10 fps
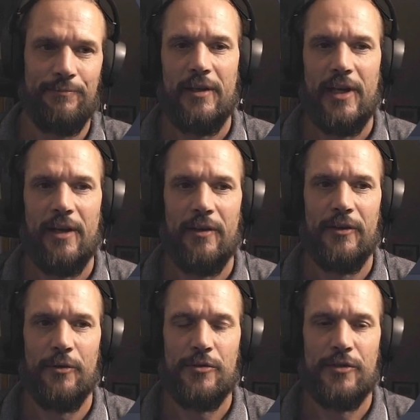yeah,
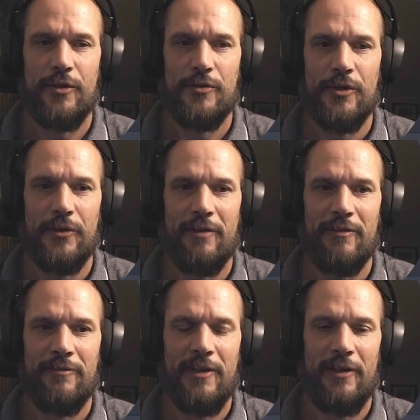those don't have a
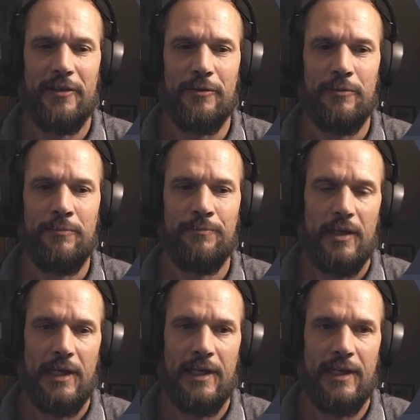value,
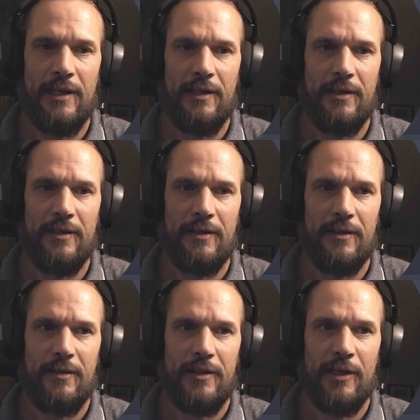and
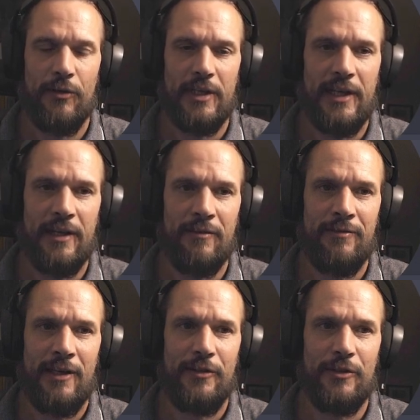they only get a
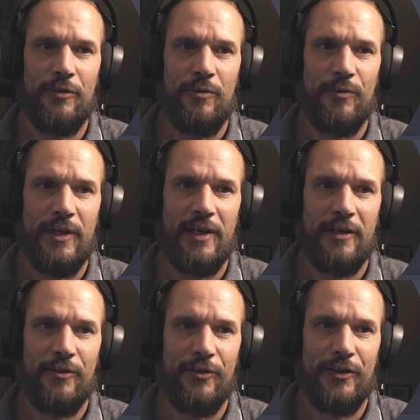value when I
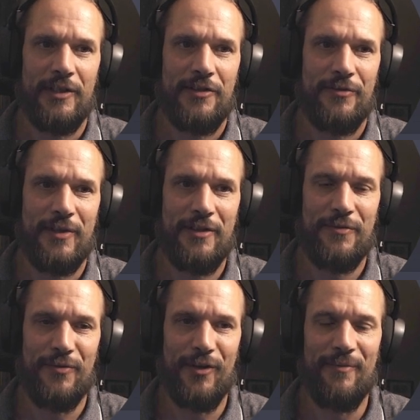call this
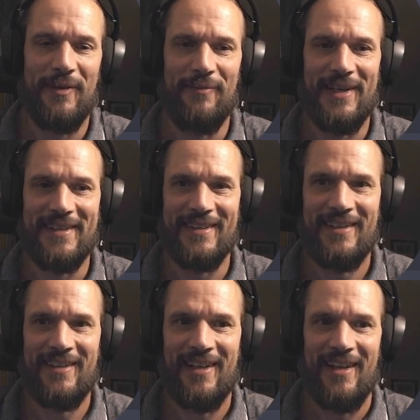transformer
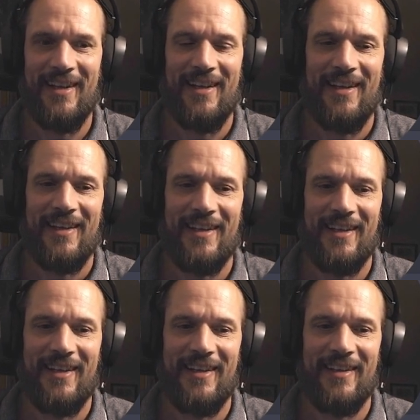method.
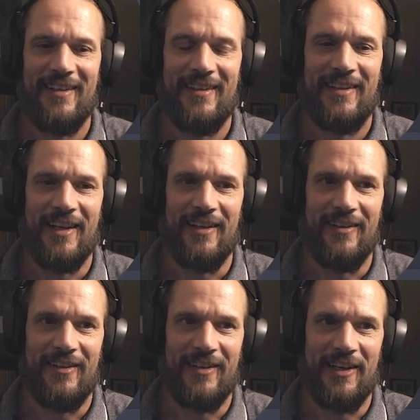And yeah,
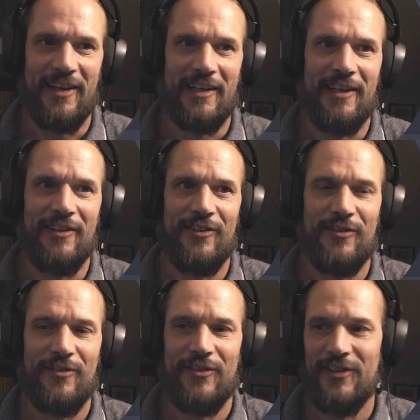then I can.
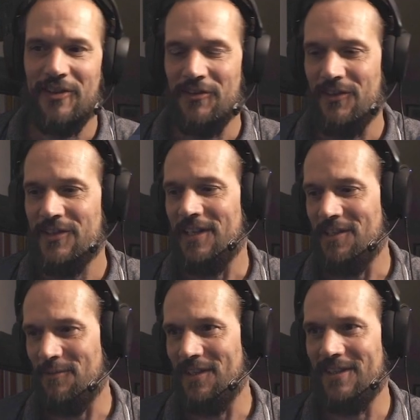
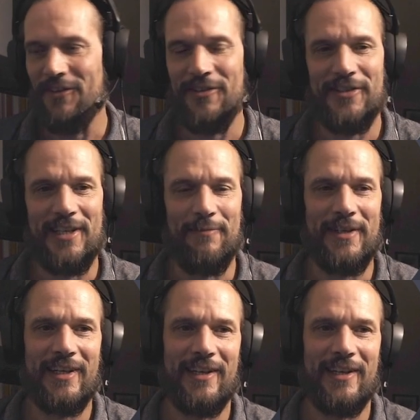ChatGPT also said me, I